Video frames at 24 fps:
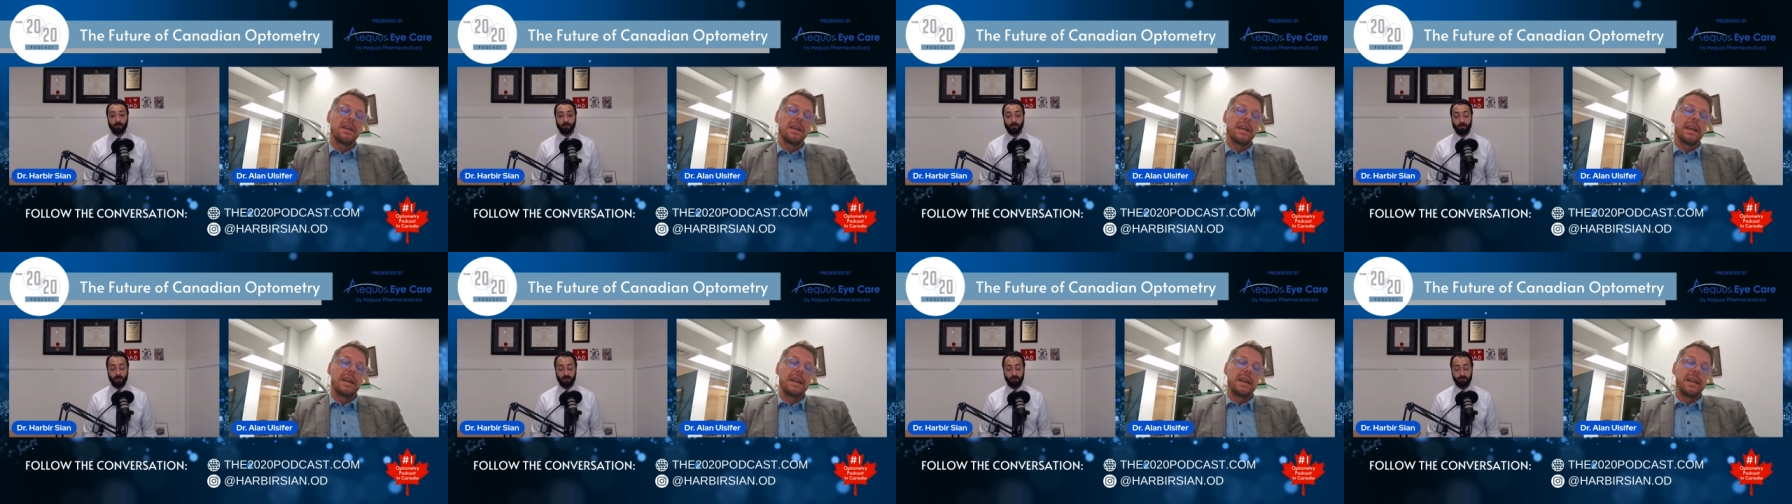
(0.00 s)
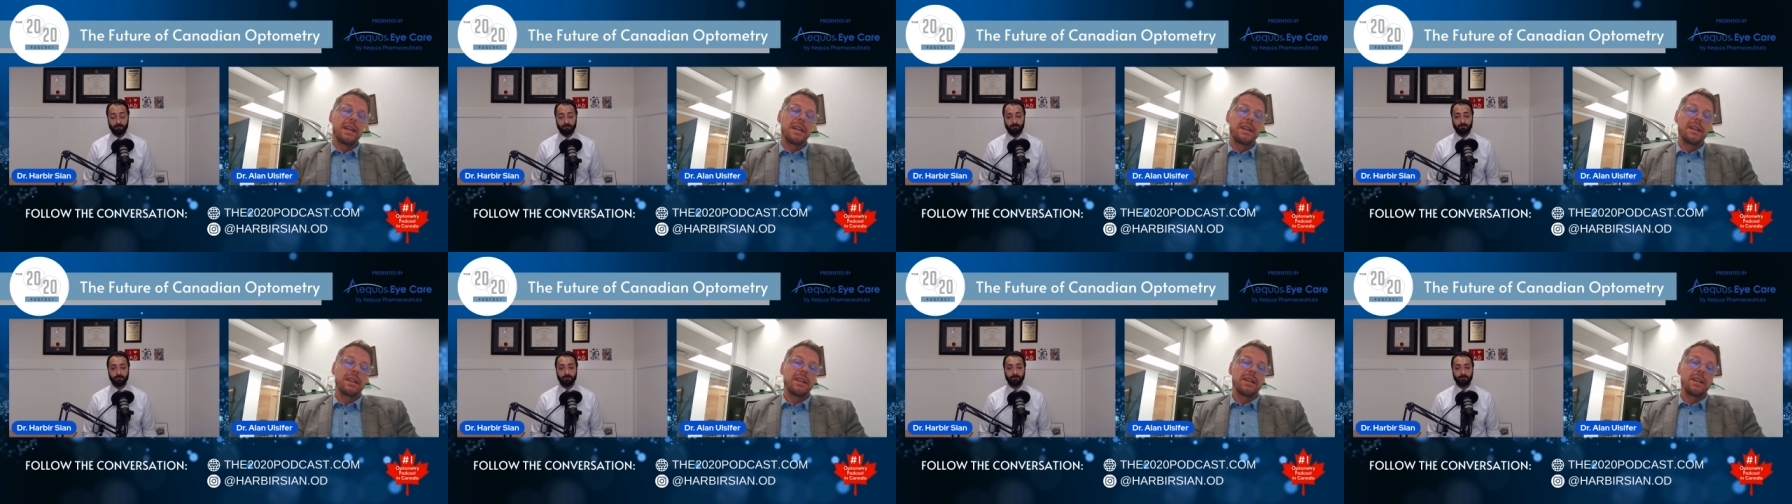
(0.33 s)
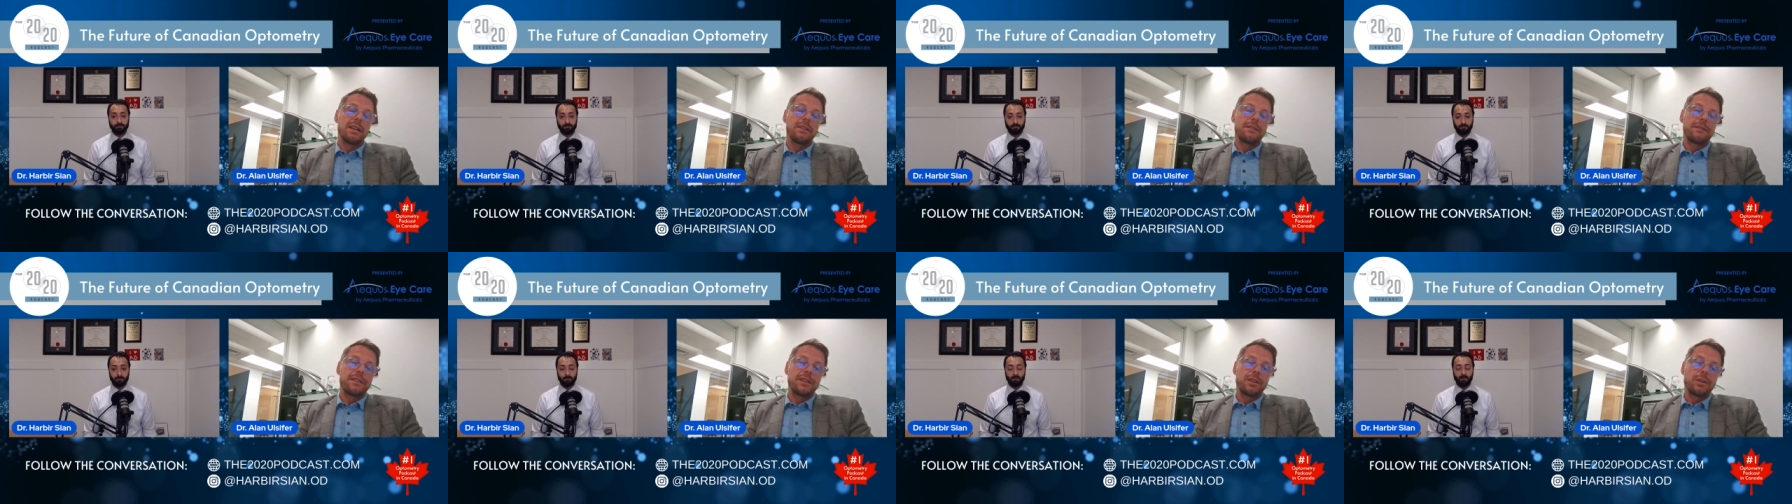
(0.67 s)
And
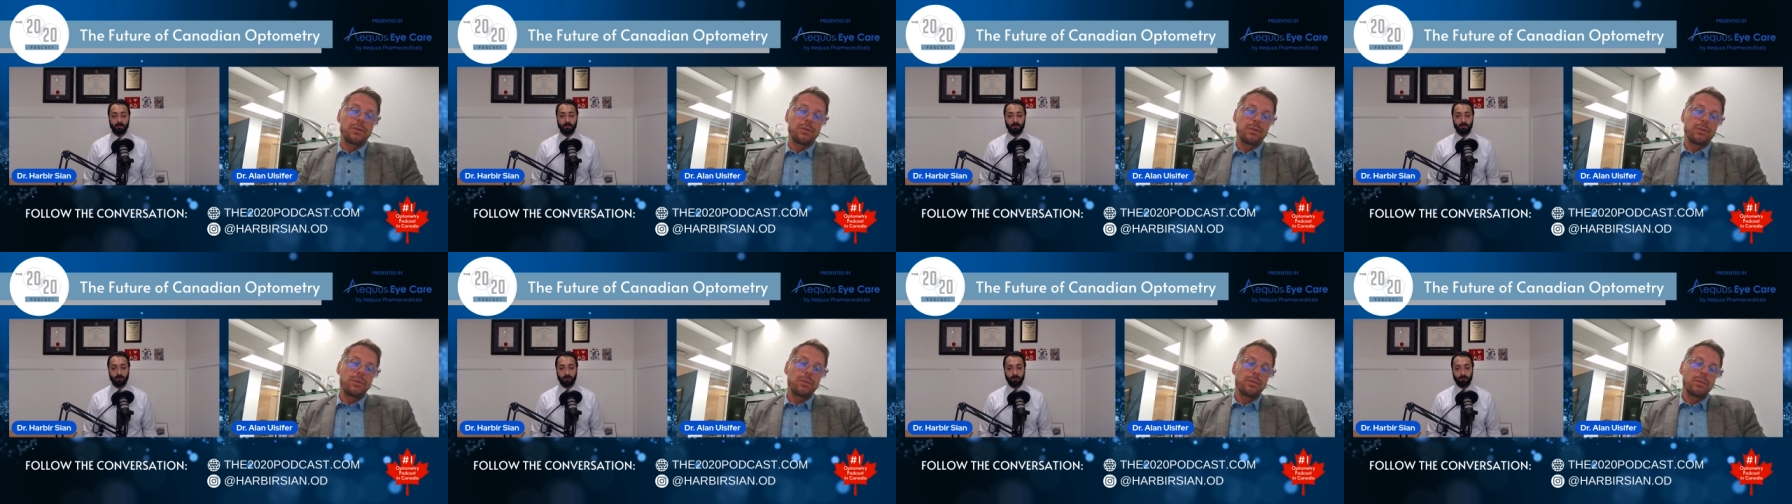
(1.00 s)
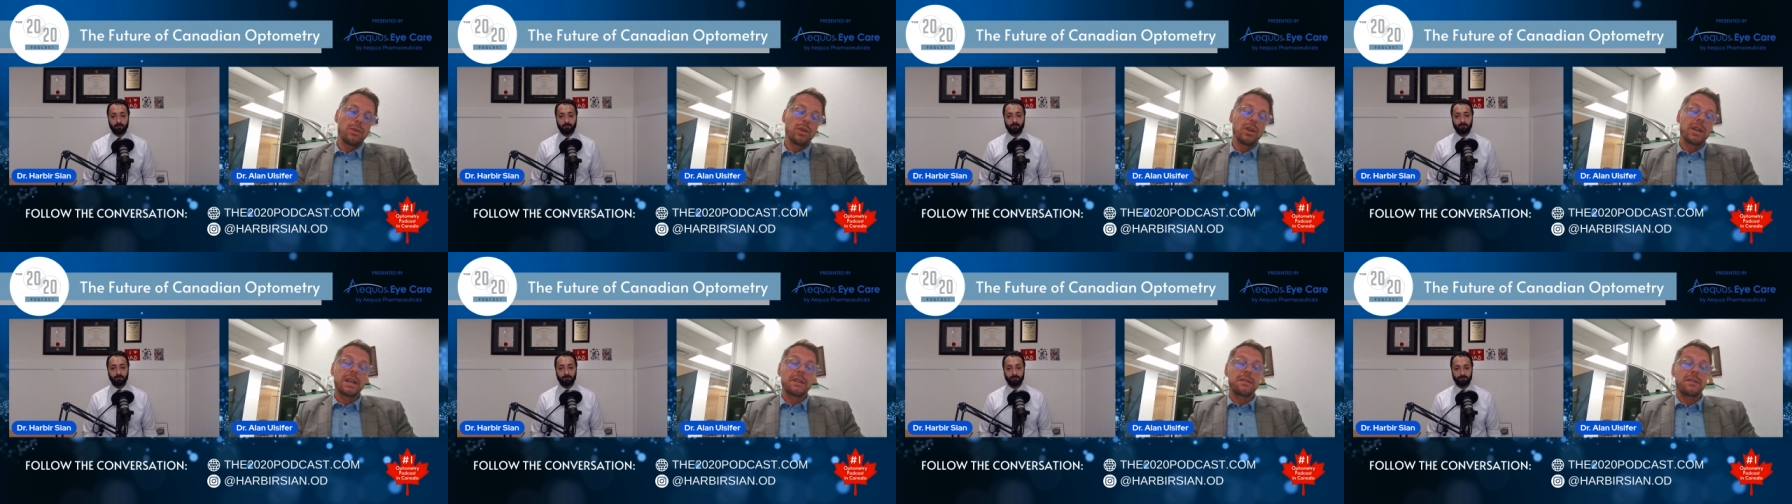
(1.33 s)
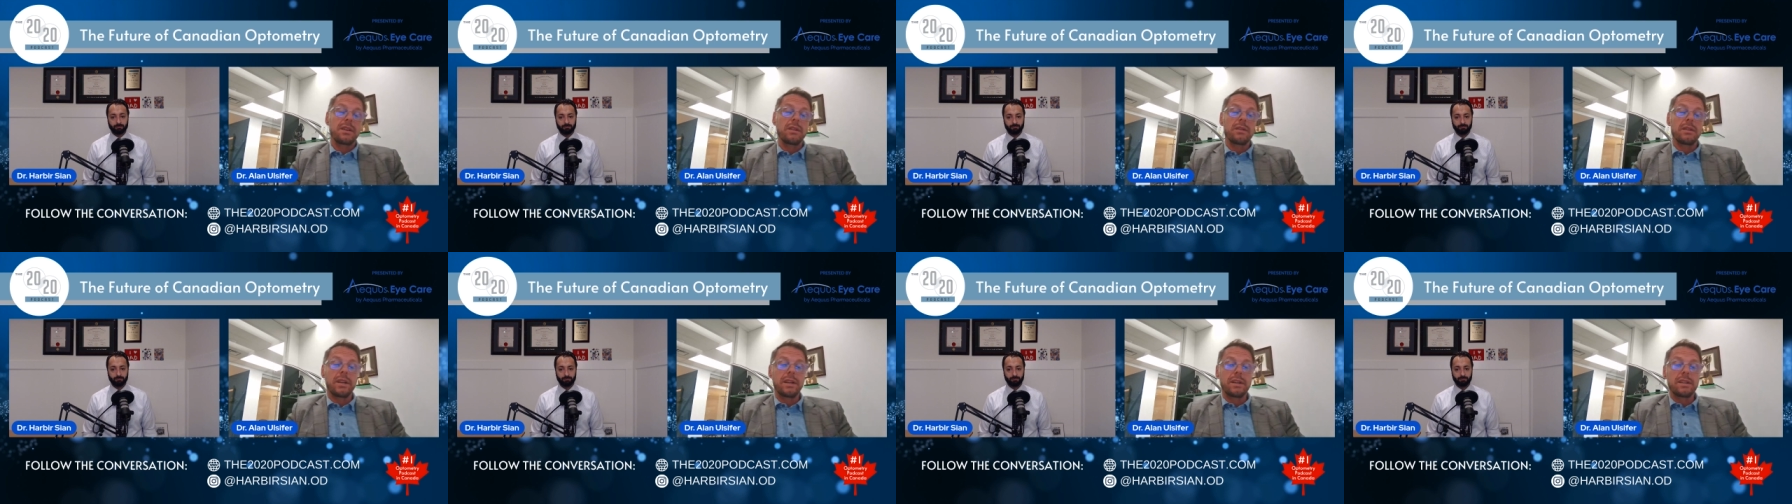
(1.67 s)
if you look at the
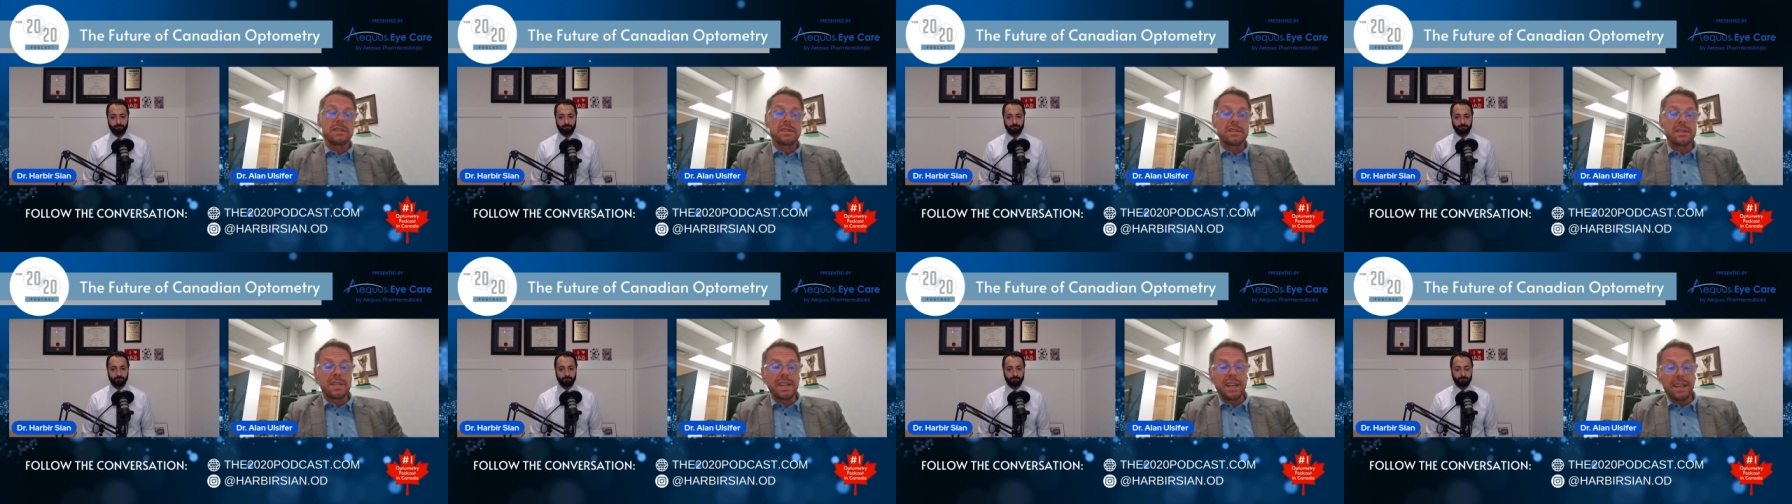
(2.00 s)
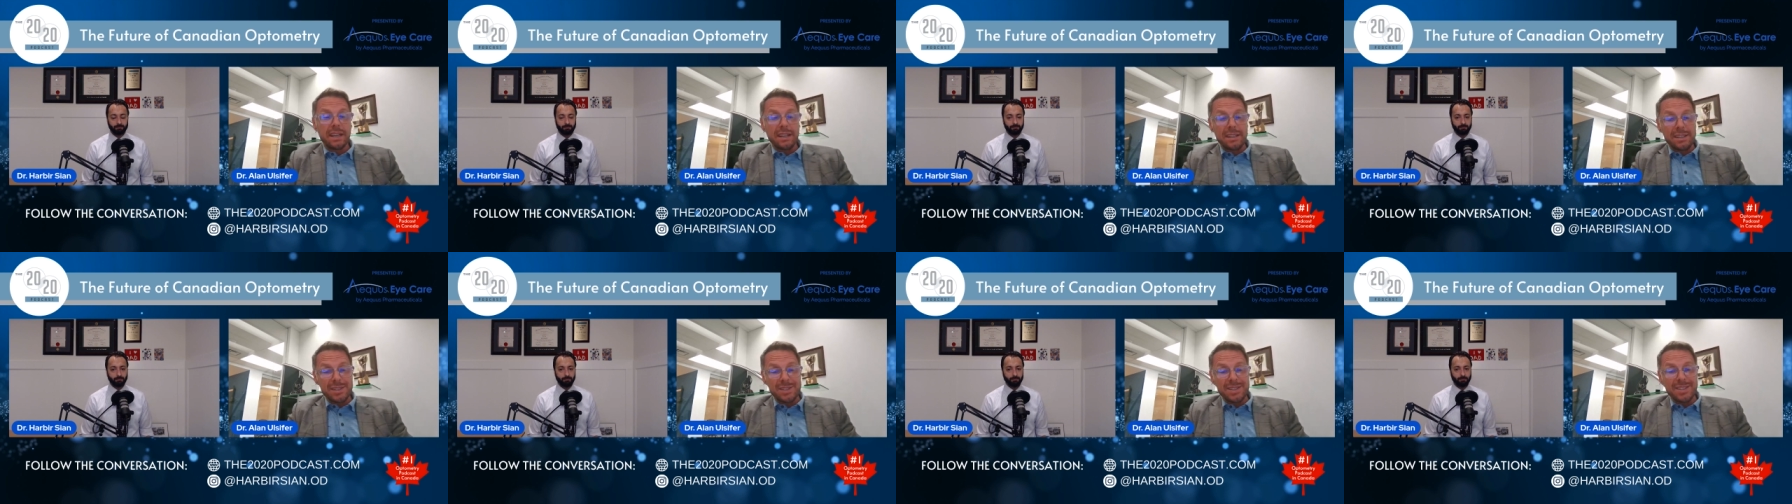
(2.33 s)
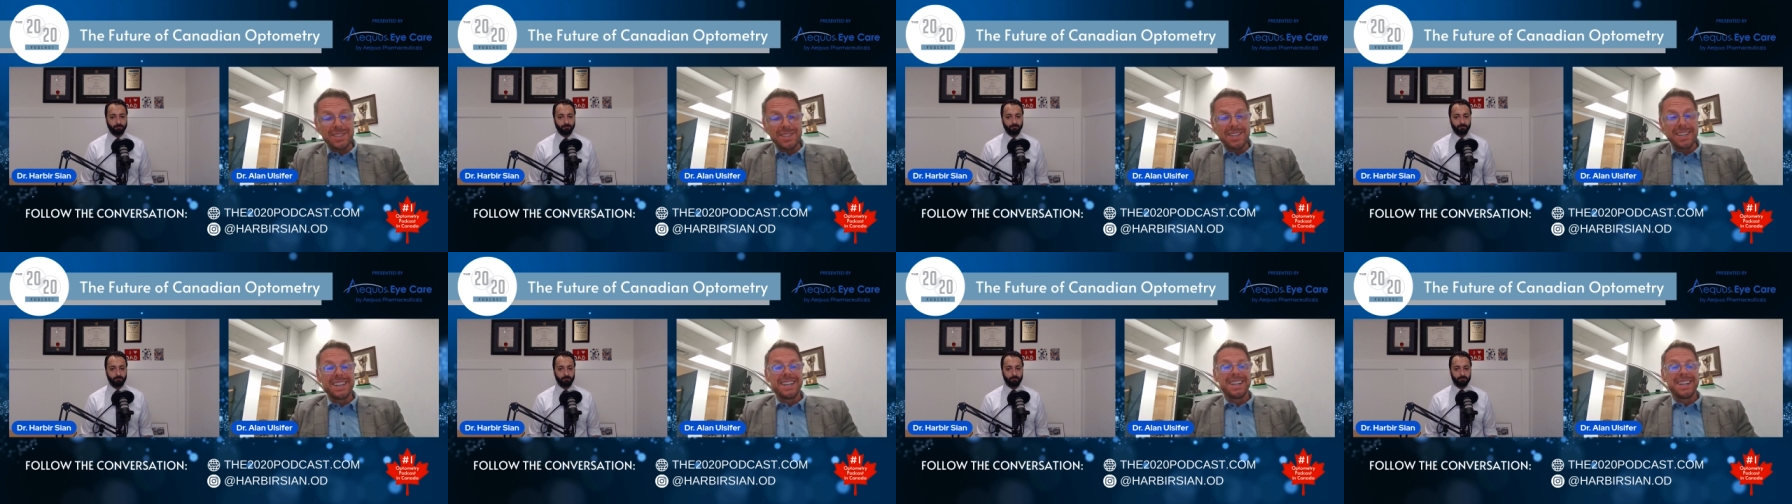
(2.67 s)
United
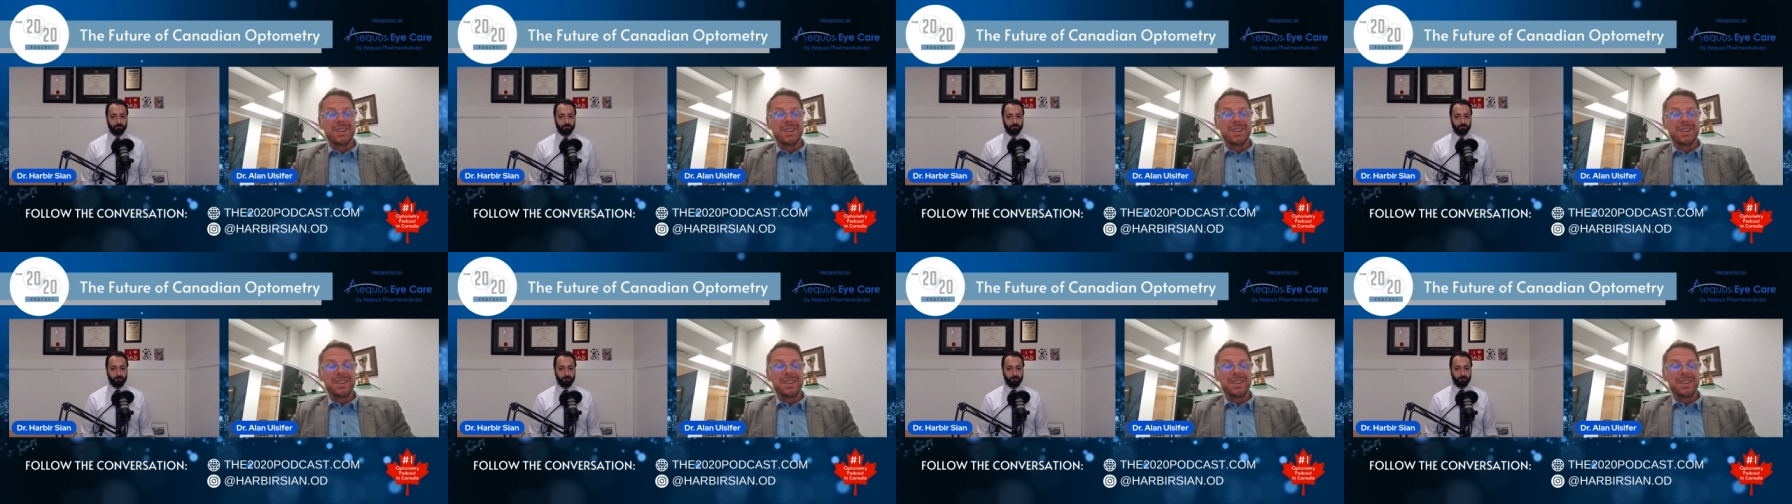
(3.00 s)
States,